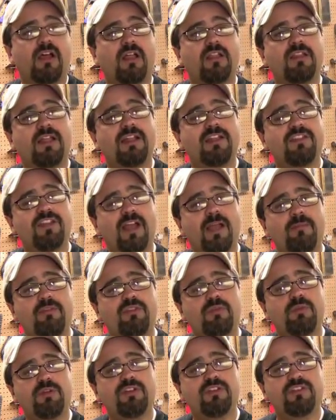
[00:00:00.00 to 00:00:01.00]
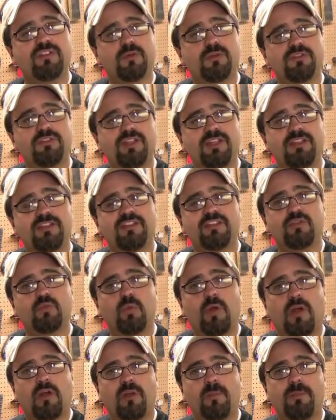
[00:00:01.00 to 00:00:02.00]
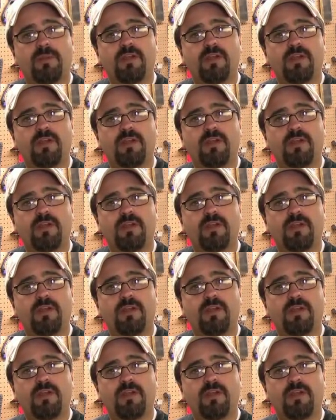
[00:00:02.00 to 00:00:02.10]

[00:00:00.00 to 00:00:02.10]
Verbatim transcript: A lot of times we would associate this router